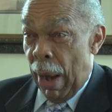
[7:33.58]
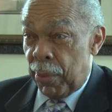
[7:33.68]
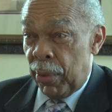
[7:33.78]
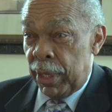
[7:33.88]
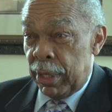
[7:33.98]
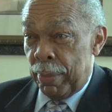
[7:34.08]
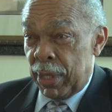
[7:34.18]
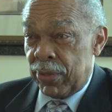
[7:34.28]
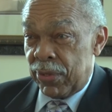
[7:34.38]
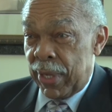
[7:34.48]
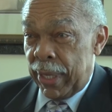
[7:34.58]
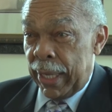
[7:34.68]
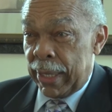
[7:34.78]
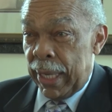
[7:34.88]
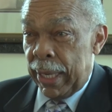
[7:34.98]
operated the buses at
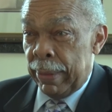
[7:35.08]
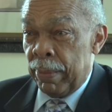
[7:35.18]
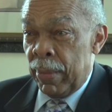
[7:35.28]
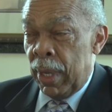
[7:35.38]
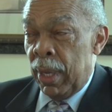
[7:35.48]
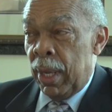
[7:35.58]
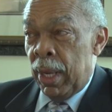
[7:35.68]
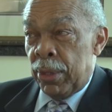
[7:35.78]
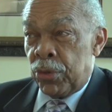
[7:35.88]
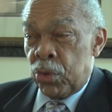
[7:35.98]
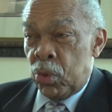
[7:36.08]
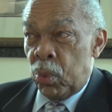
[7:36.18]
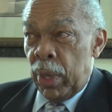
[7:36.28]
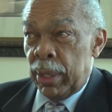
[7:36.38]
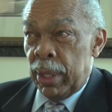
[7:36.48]
that time. The suit
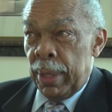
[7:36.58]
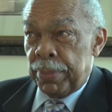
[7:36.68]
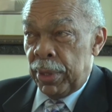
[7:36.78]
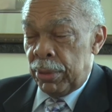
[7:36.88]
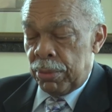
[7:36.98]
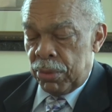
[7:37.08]
went up to